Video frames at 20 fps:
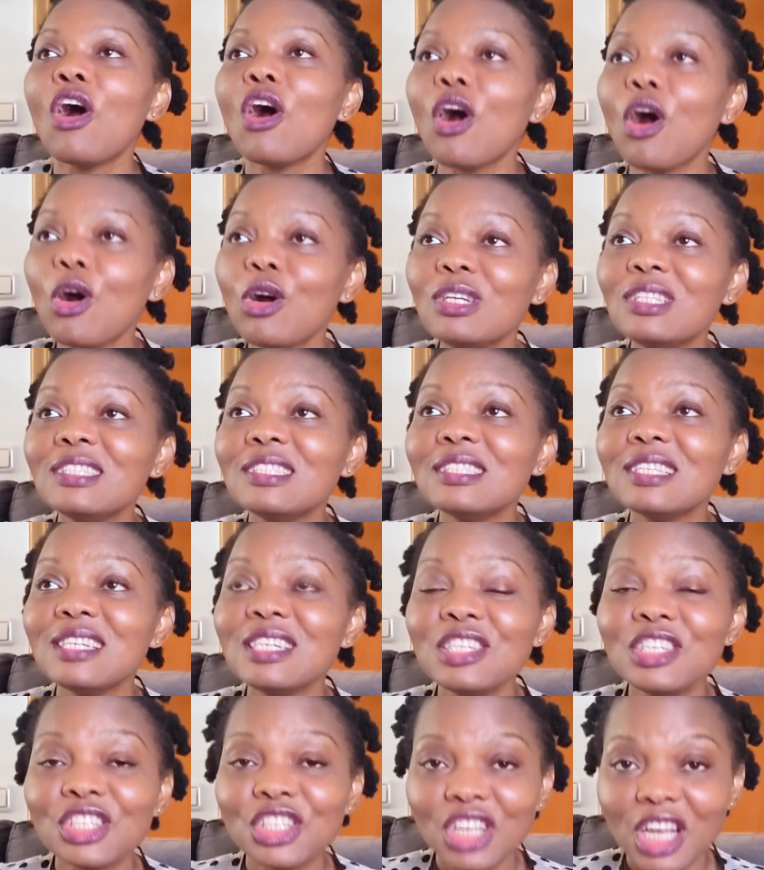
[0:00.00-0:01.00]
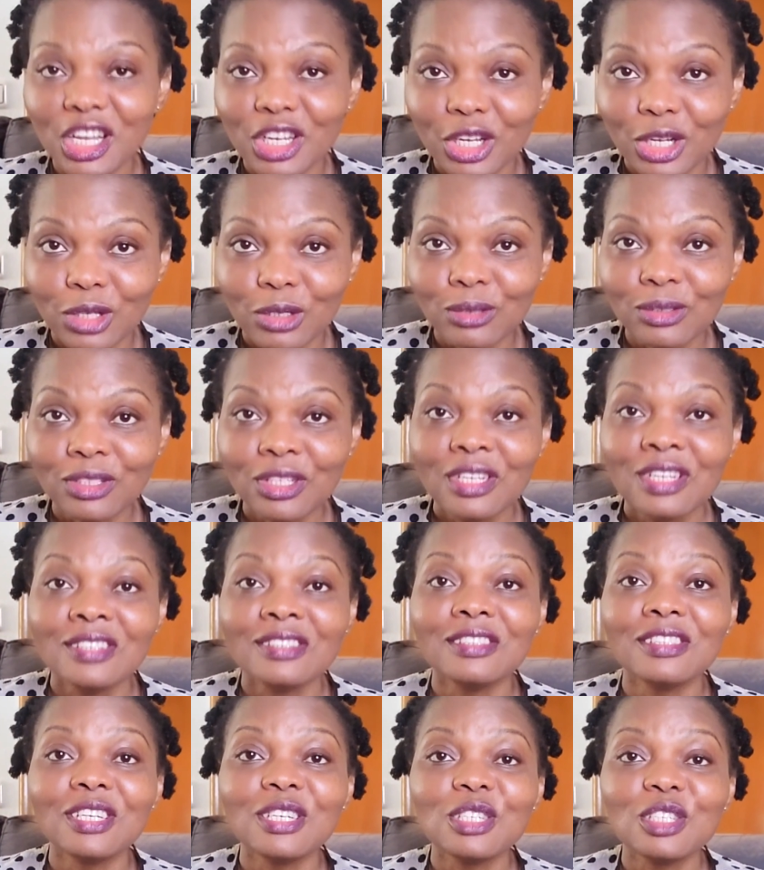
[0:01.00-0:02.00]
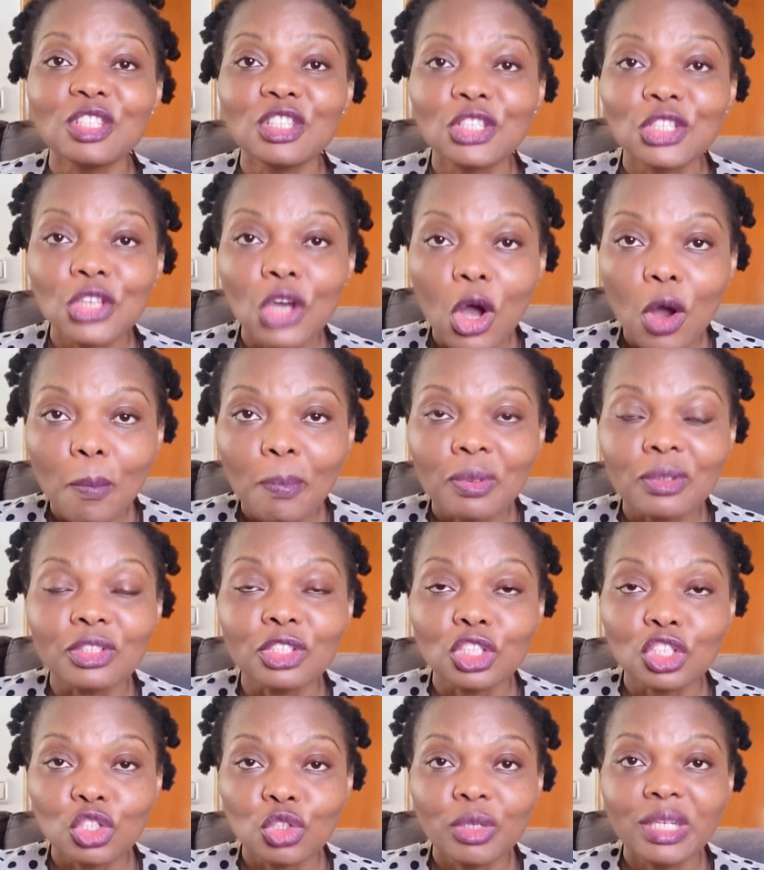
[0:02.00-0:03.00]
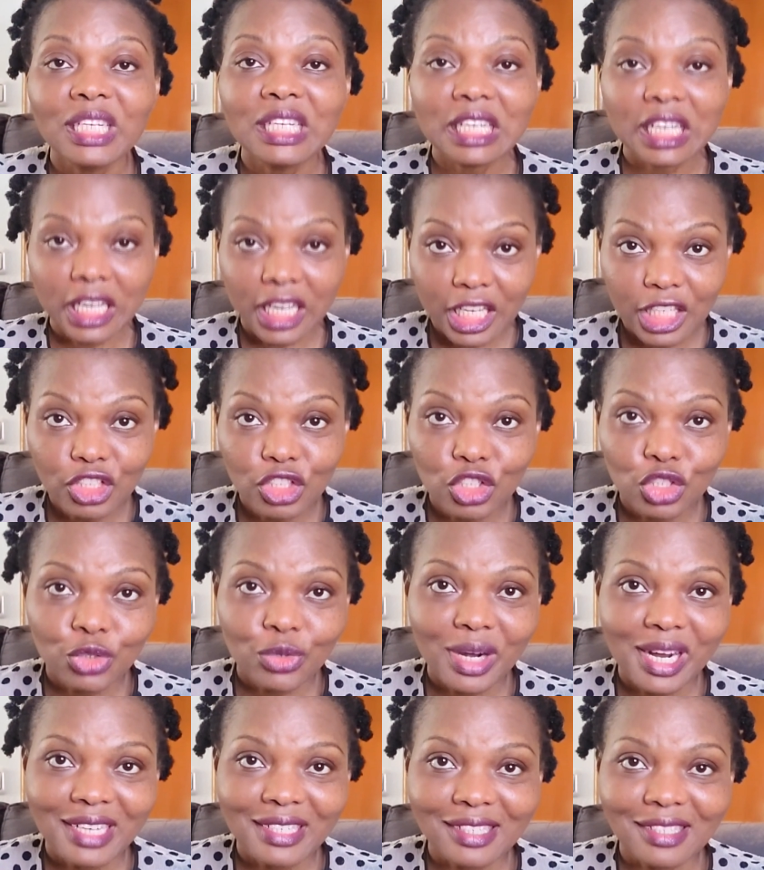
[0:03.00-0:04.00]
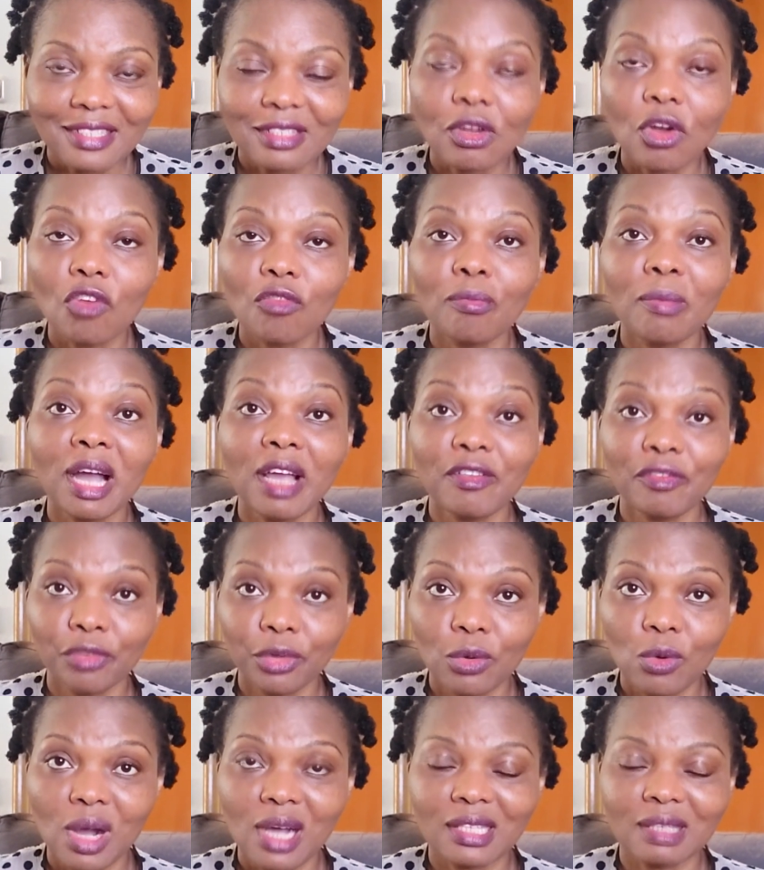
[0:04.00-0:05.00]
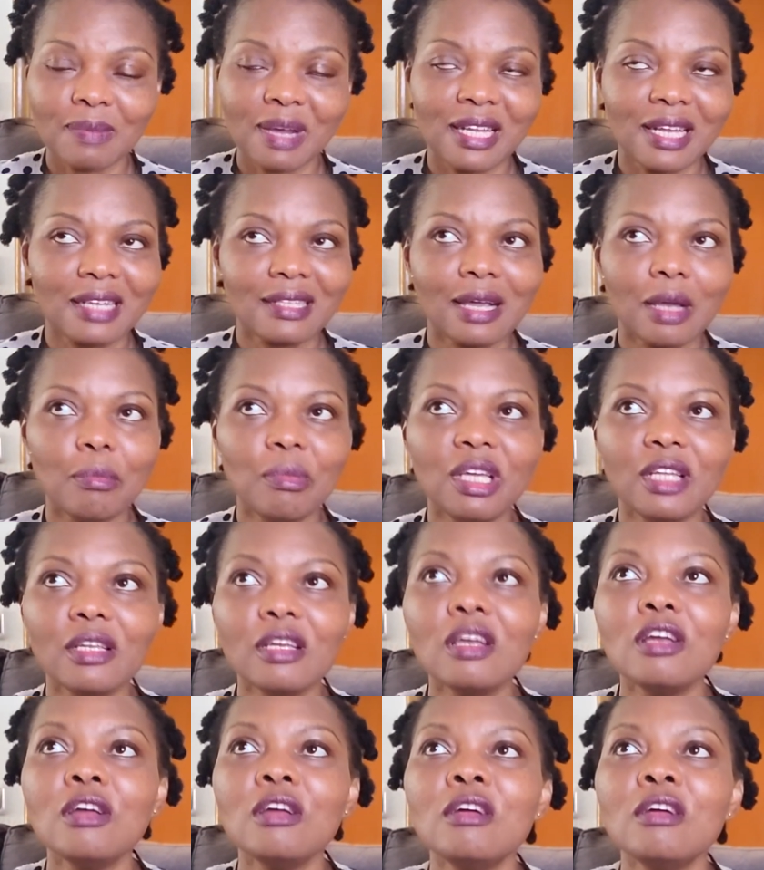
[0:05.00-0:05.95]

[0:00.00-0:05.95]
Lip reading: On this channel, the top three interests of my viewers, by that I mean